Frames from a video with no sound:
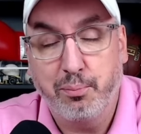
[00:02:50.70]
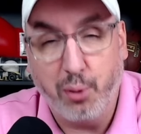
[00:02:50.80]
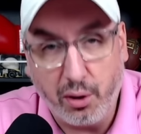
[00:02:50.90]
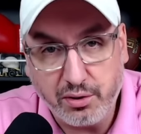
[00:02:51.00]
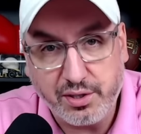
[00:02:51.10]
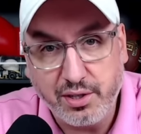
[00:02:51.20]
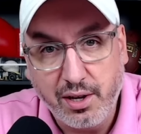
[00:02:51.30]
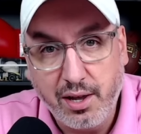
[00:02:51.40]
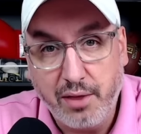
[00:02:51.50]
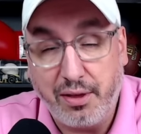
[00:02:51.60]
books
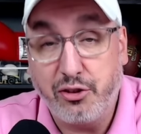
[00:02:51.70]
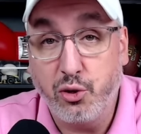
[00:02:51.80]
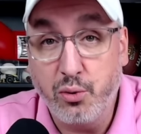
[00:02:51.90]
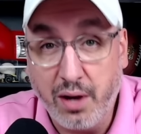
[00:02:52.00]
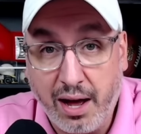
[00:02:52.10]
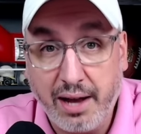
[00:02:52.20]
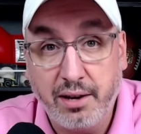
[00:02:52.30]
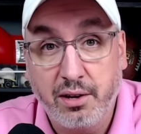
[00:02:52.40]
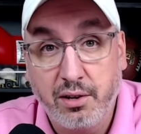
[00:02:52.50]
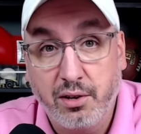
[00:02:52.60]
that do
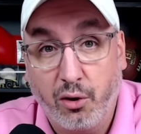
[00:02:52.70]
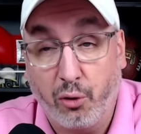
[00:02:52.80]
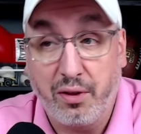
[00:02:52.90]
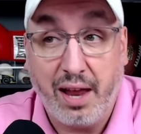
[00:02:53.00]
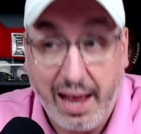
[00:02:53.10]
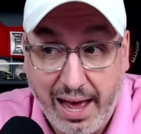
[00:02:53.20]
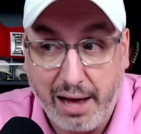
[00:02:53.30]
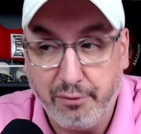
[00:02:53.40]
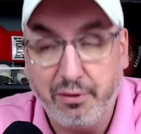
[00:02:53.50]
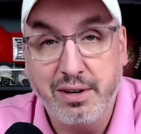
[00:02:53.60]
not or that
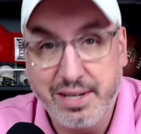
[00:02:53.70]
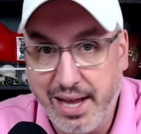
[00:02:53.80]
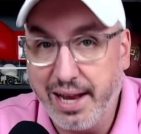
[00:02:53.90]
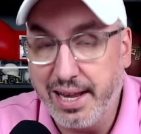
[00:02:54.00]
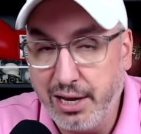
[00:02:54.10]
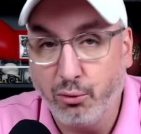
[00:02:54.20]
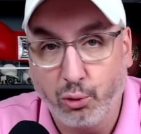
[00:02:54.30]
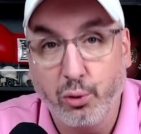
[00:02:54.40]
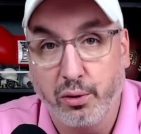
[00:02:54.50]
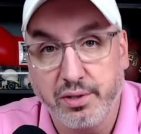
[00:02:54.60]
have dead heat
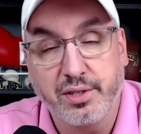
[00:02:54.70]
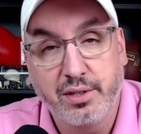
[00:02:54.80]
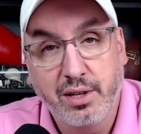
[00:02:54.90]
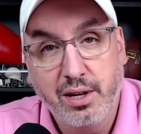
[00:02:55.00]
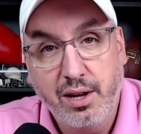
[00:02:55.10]
rules,